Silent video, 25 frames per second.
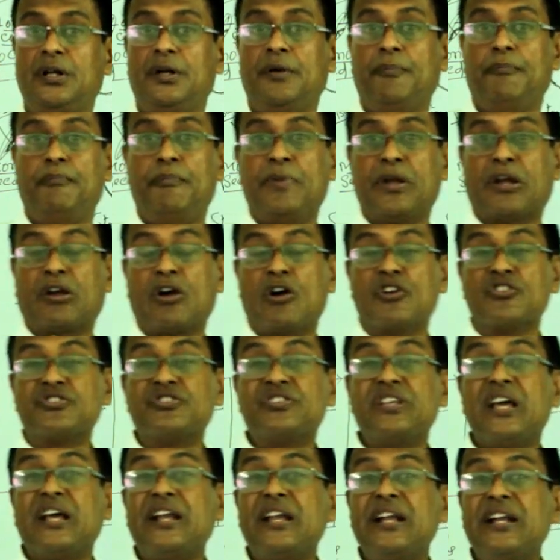Because
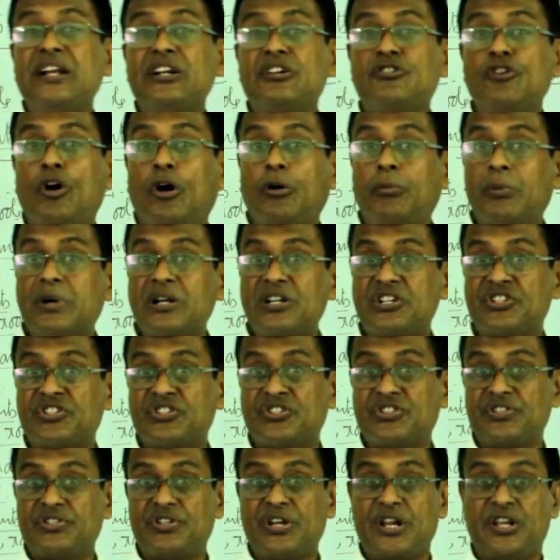they are in dormant
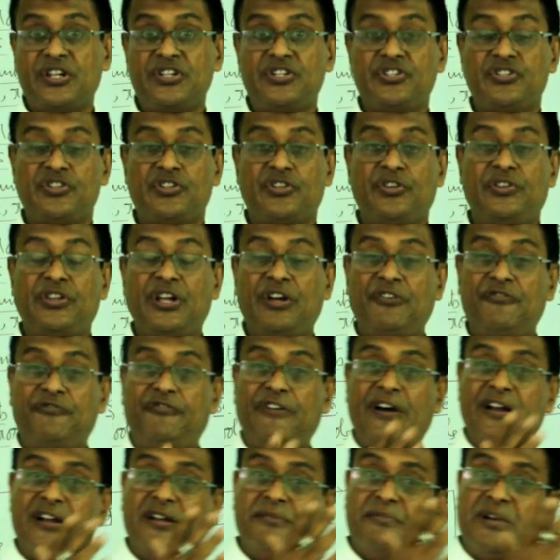state. They are
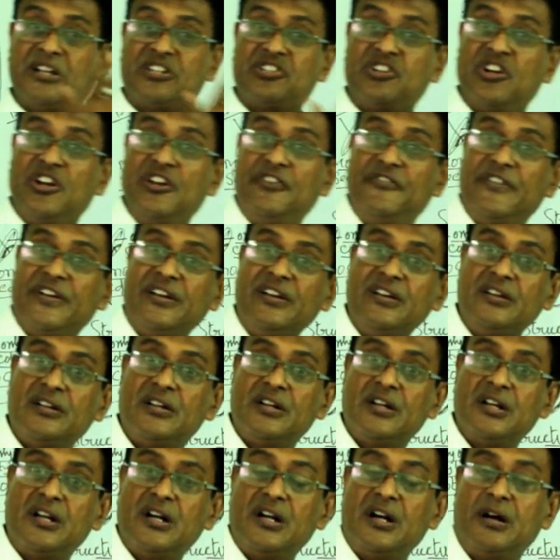very much
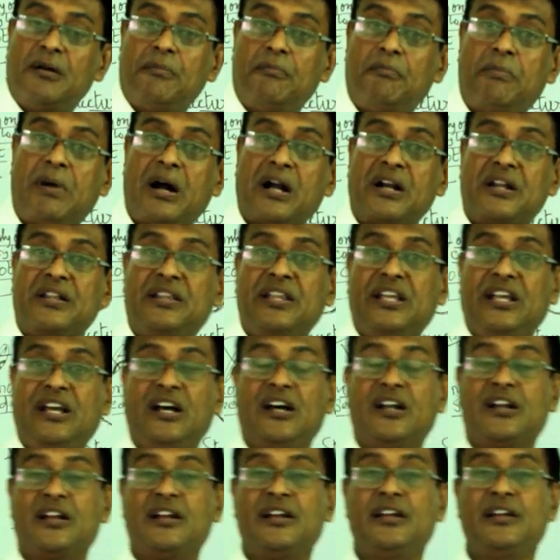living, but they
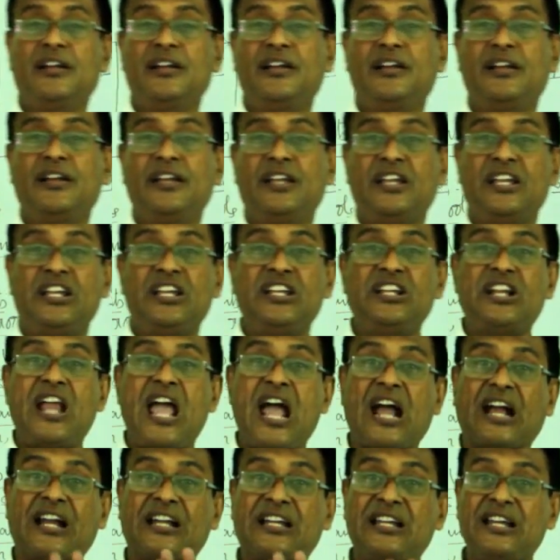are
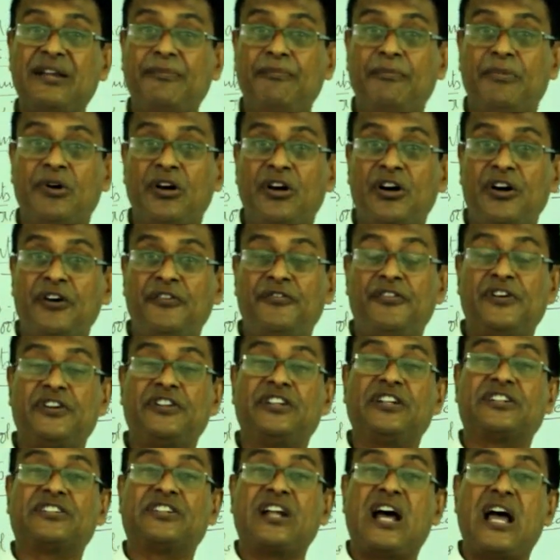inactive for
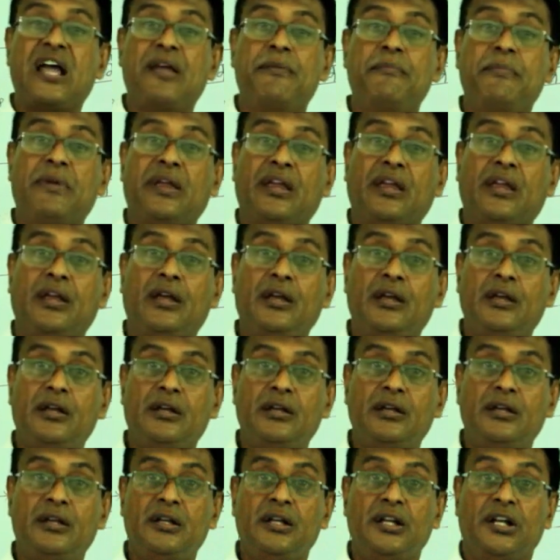the
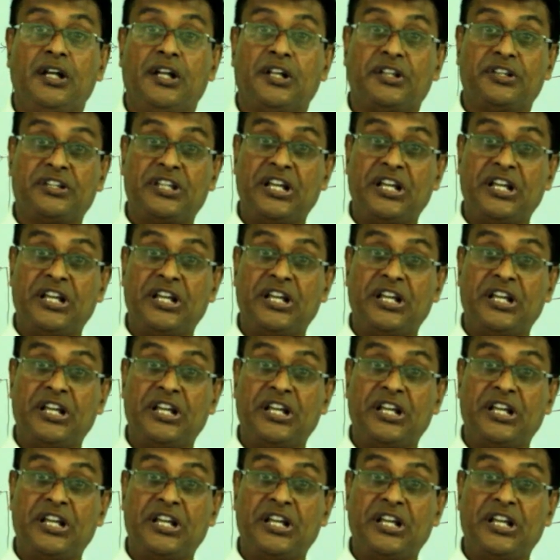time.